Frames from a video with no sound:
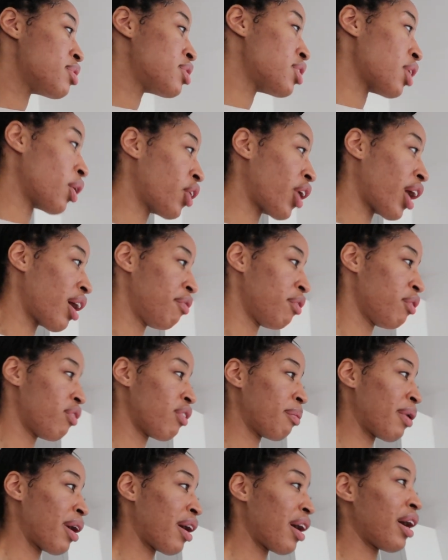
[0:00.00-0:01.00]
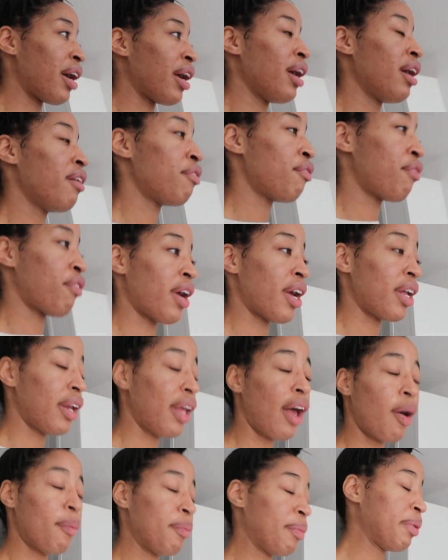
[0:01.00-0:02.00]
So grateful for my friend
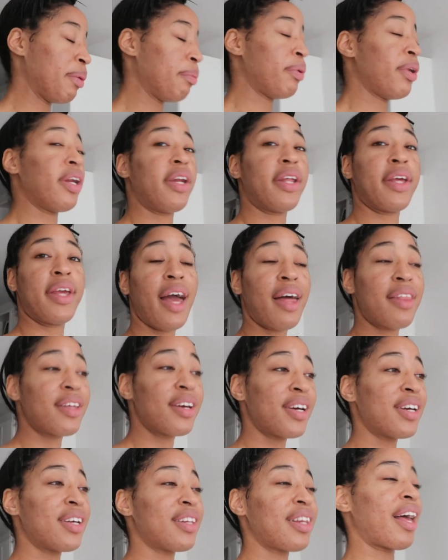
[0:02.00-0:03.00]
helping me put it together.